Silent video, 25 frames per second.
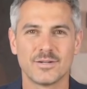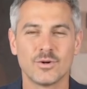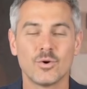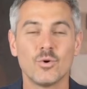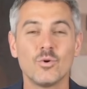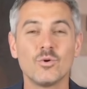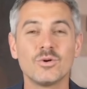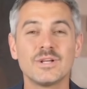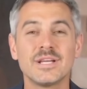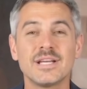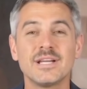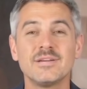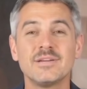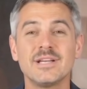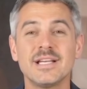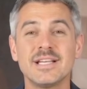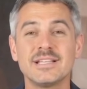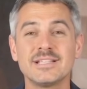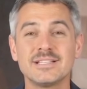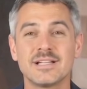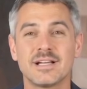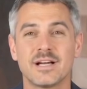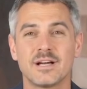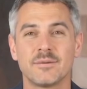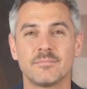Ordinary
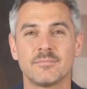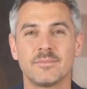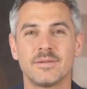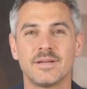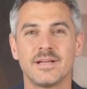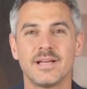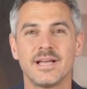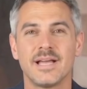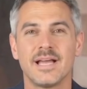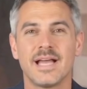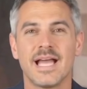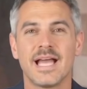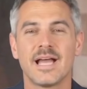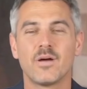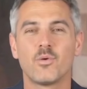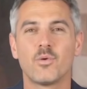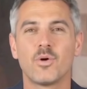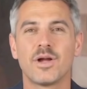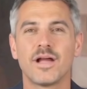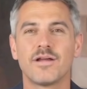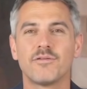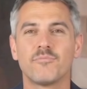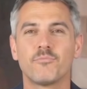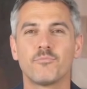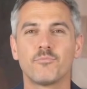income at
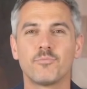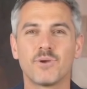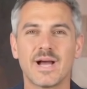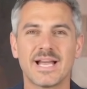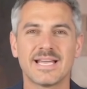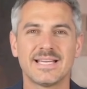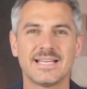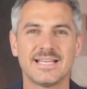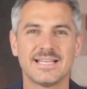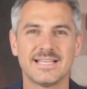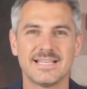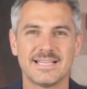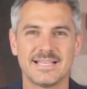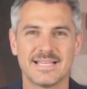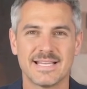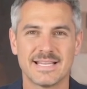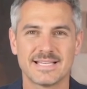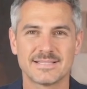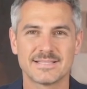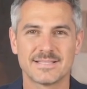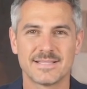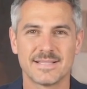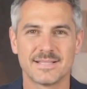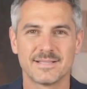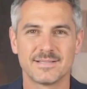whatever bracket he
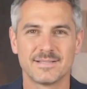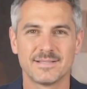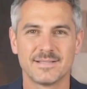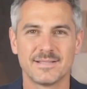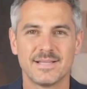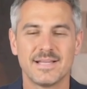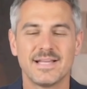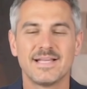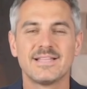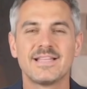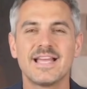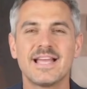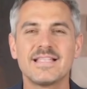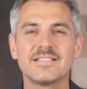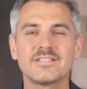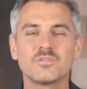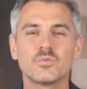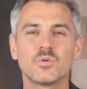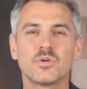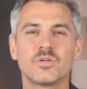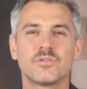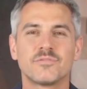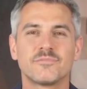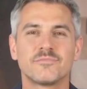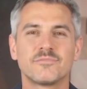lands in. That is
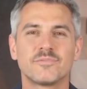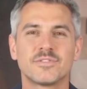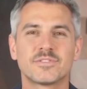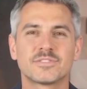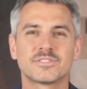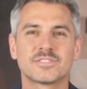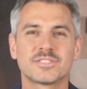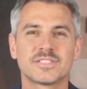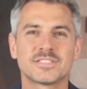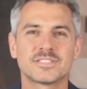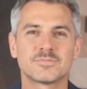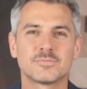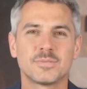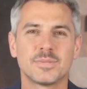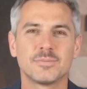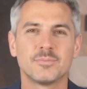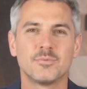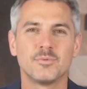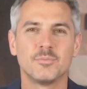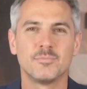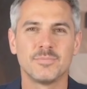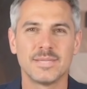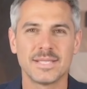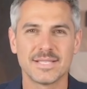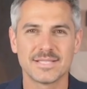one of the first things
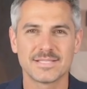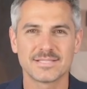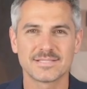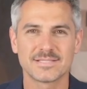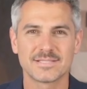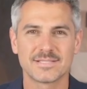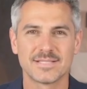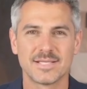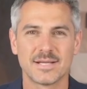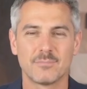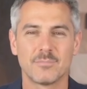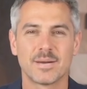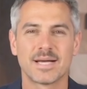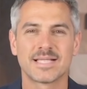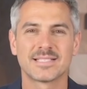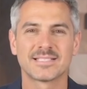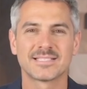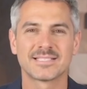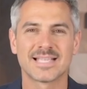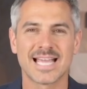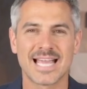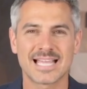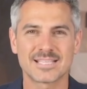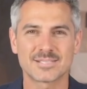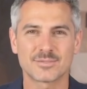people miss about a
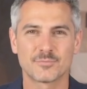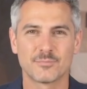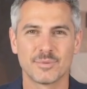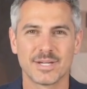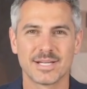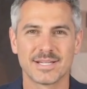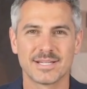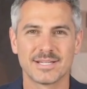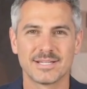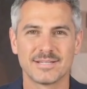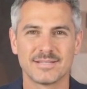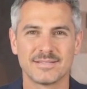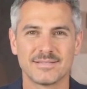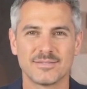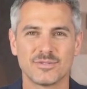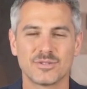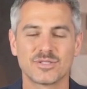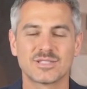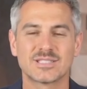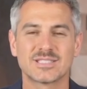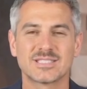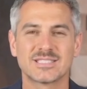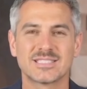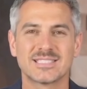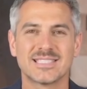tax break
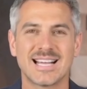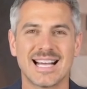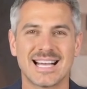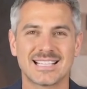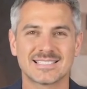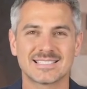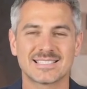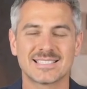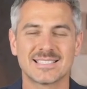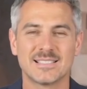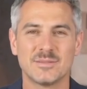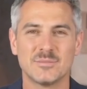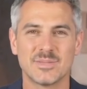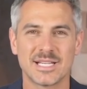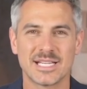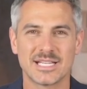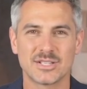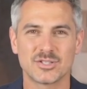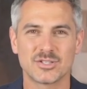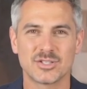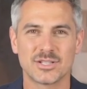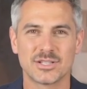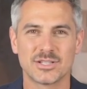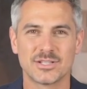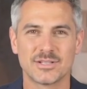versus a tax
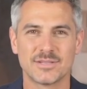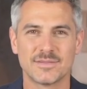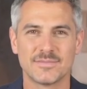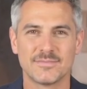elimination.